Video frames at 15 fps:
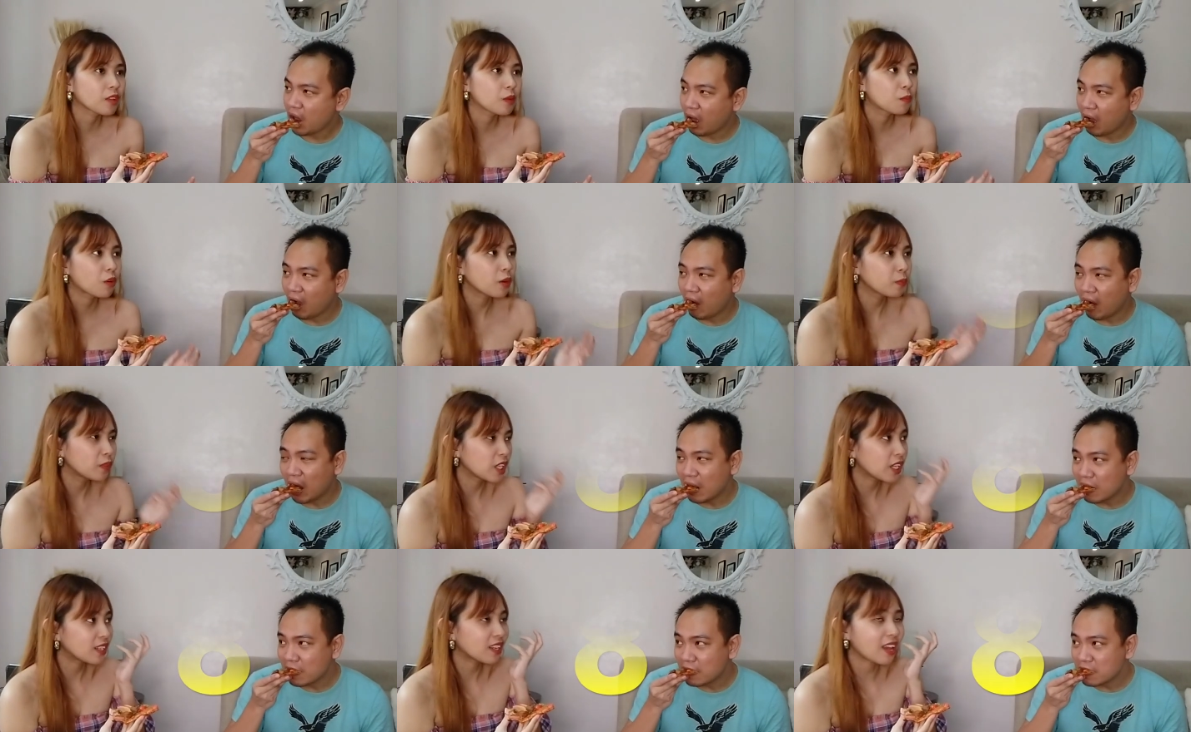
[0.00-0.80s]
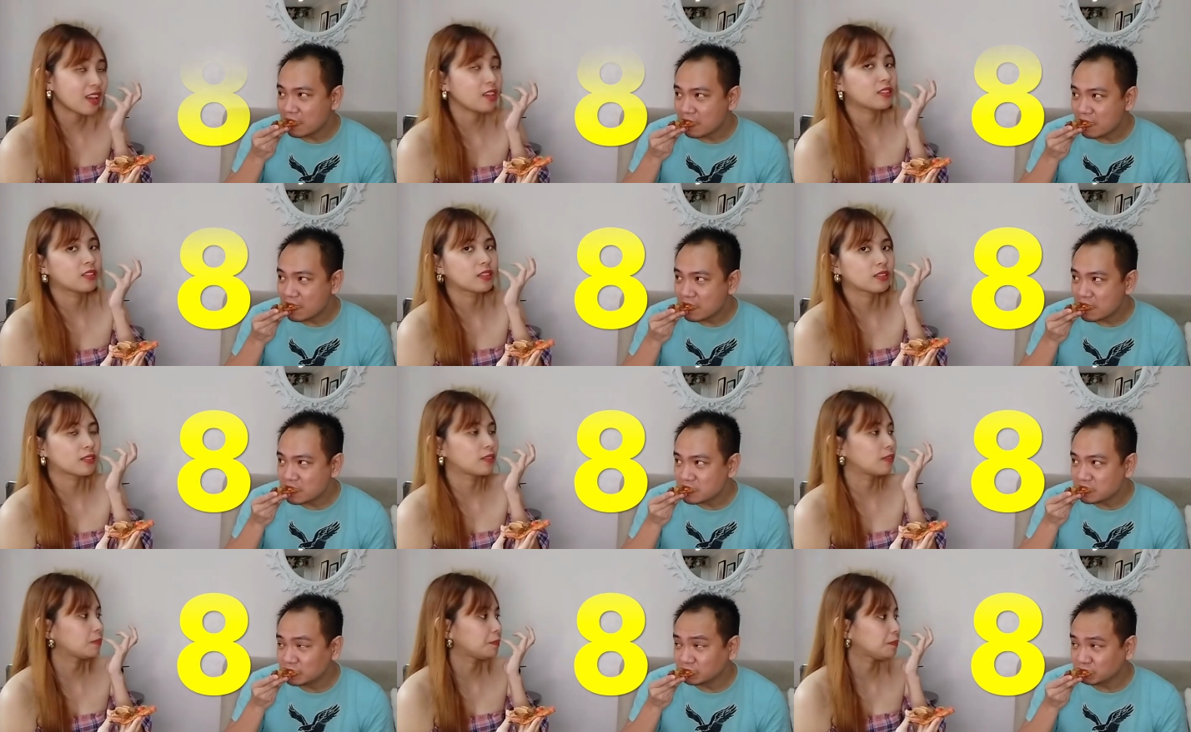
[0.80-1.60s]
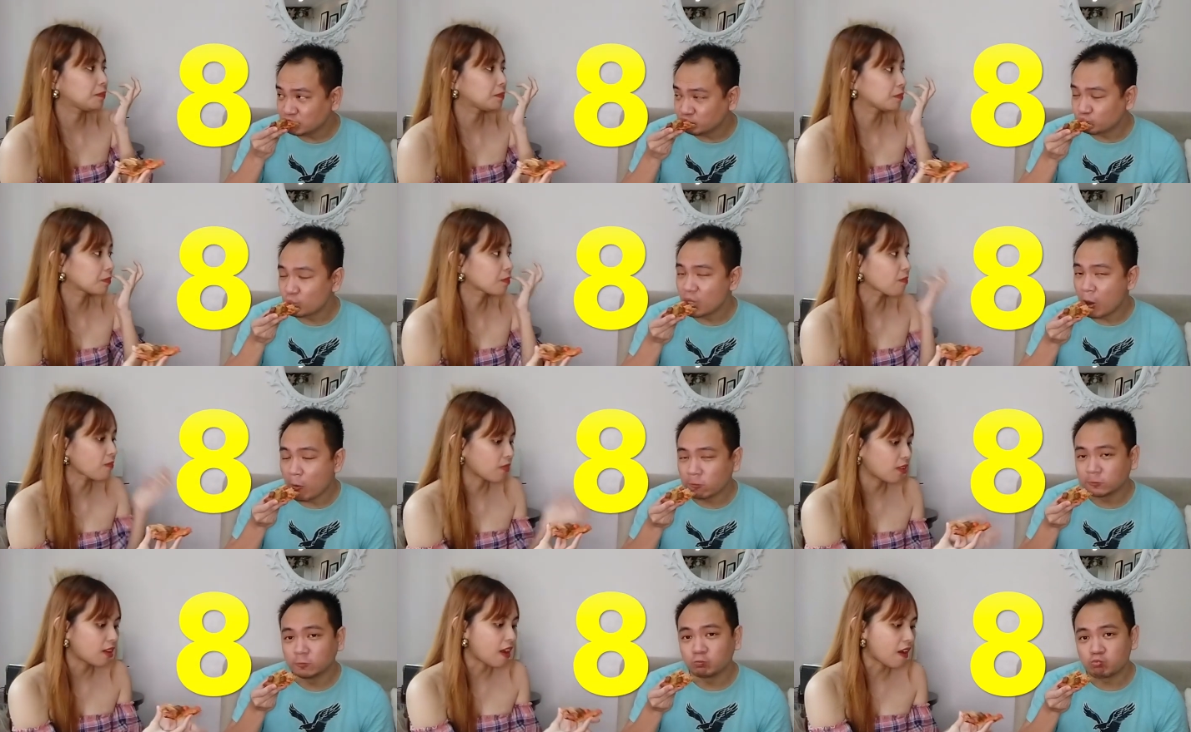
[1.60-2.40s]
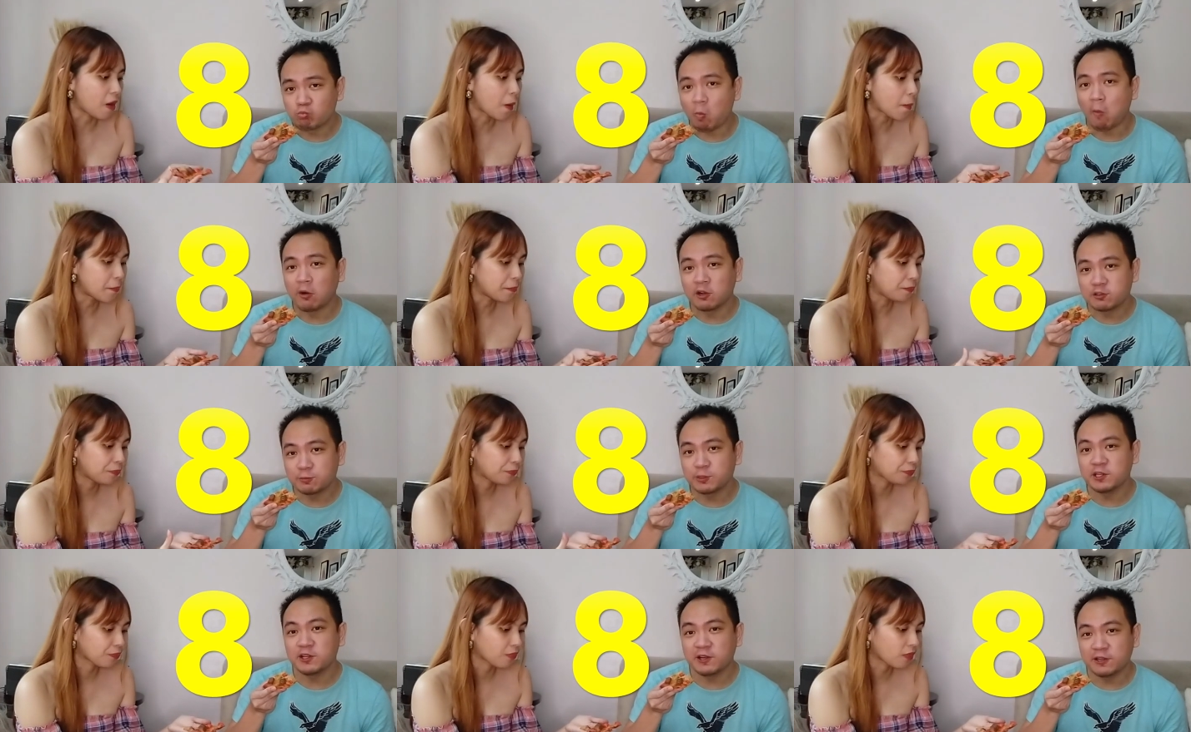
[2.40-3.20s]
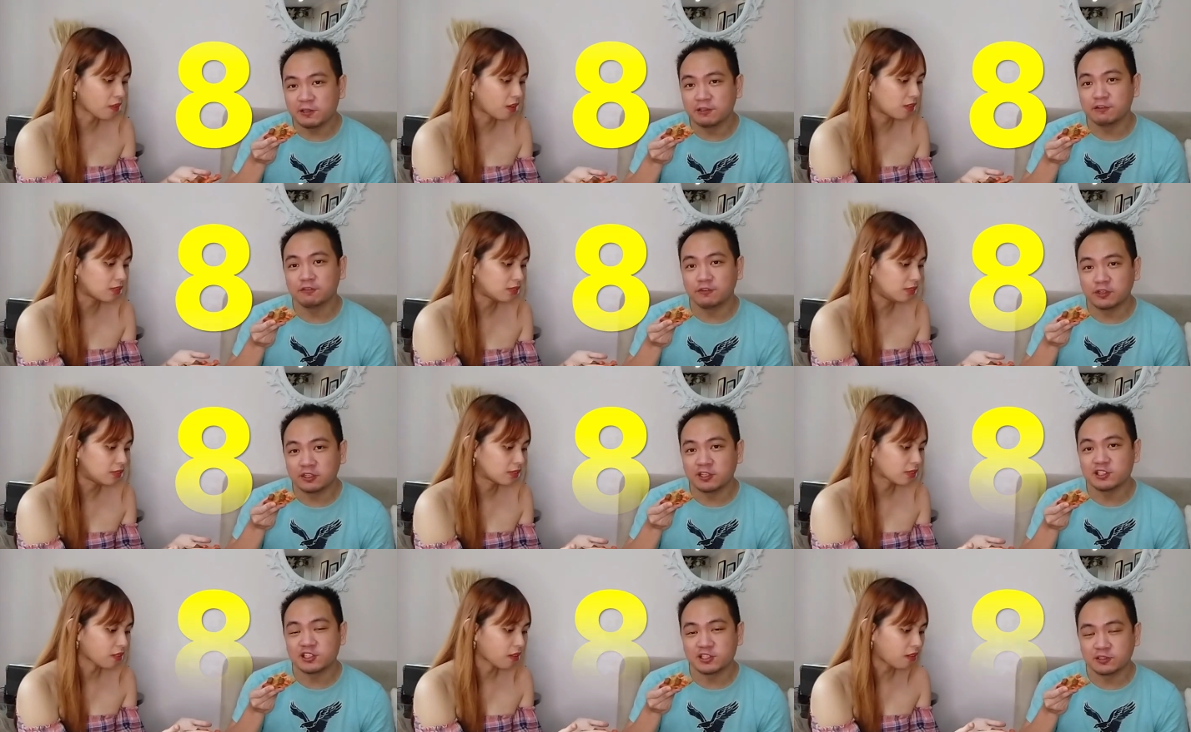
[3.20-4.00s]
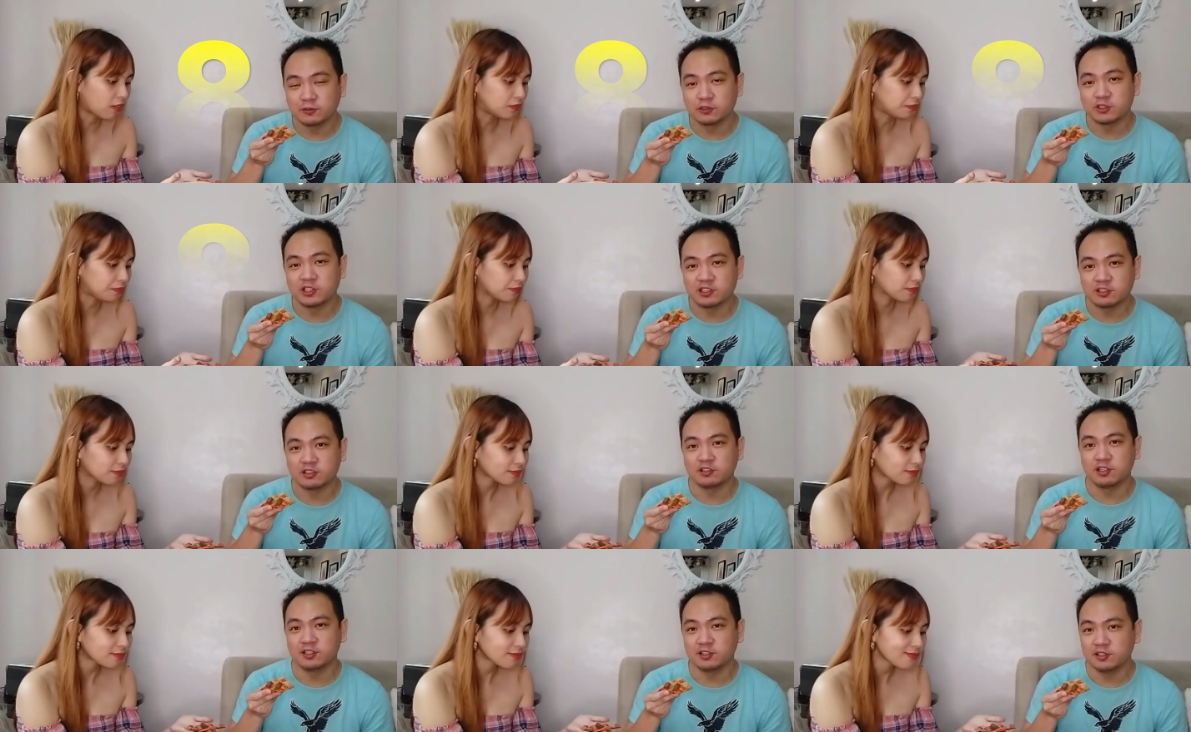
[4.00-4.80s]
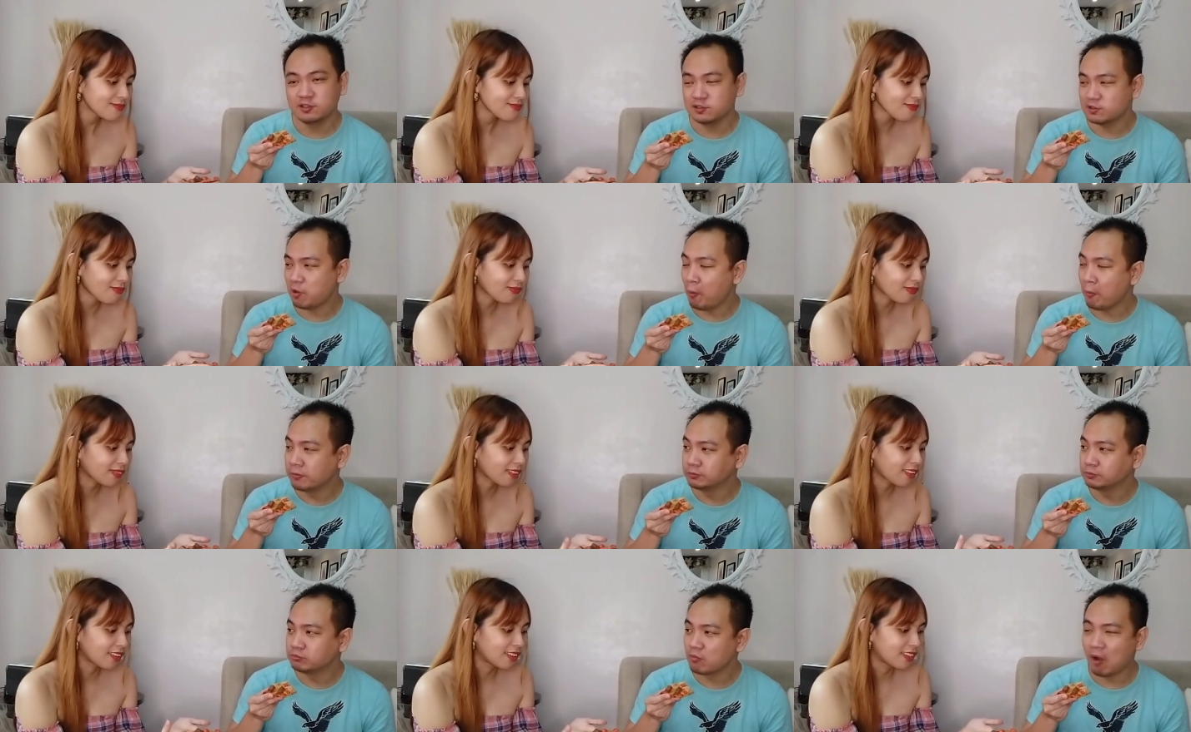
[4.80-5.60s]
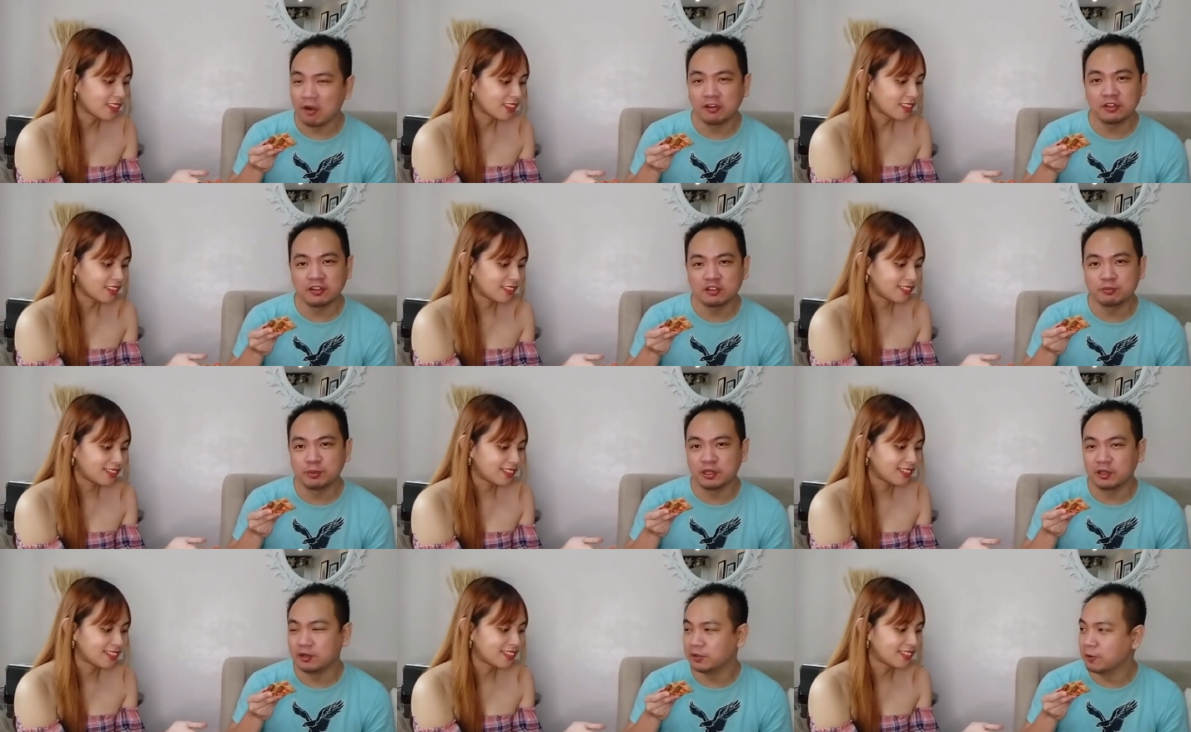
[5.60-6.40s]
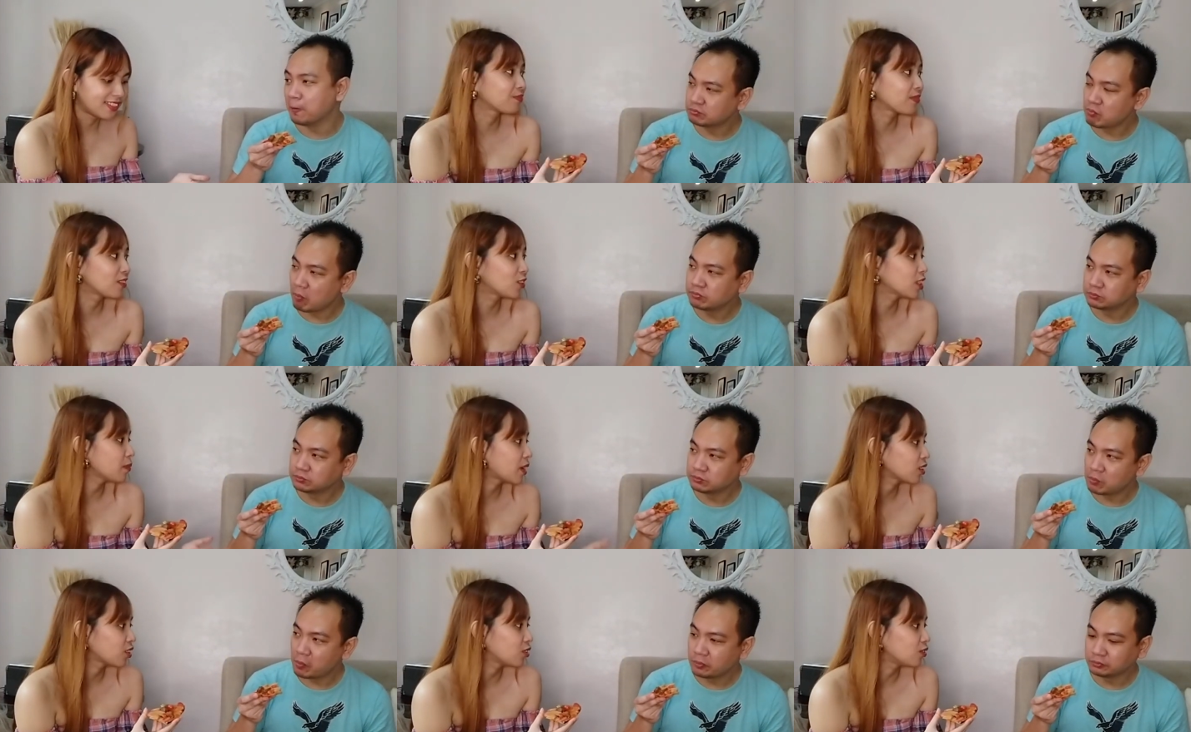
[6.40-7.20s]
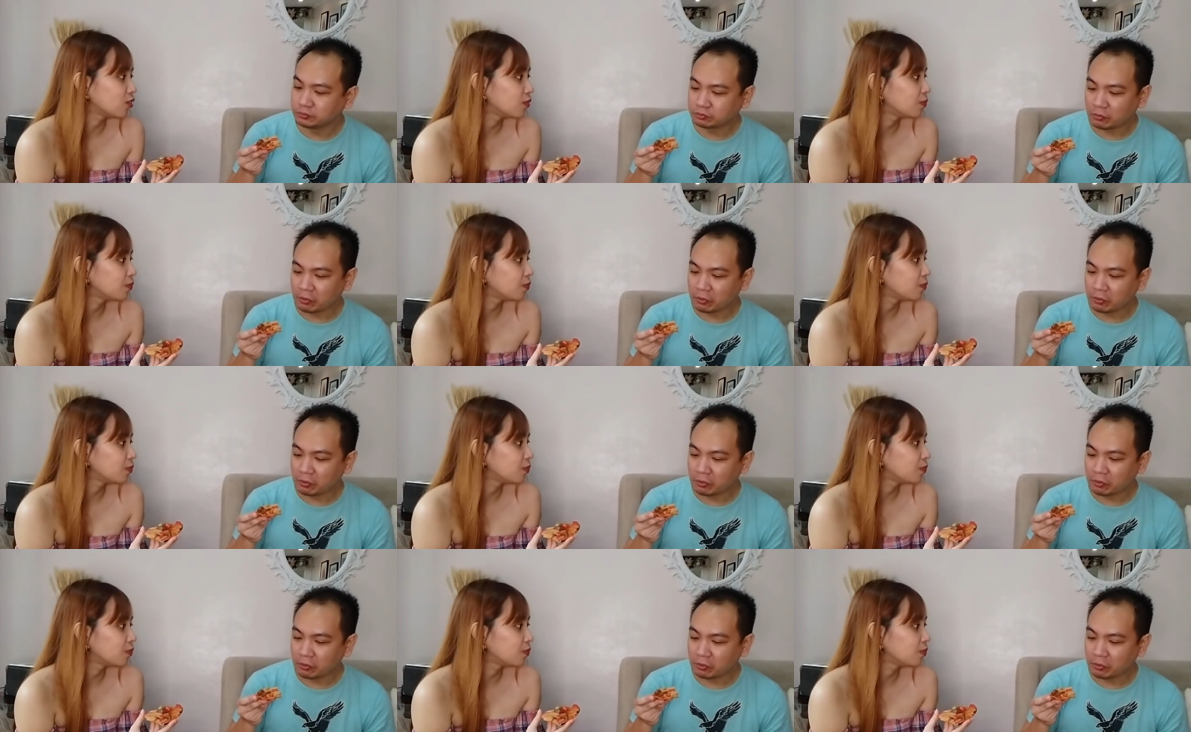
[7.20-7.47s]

Speaker 1: Probably an 8. Yeah.
Speaker 2: That's pretty high. And far as Janessa's ratings, I think that's pretty good.
Speaker 1: What about you?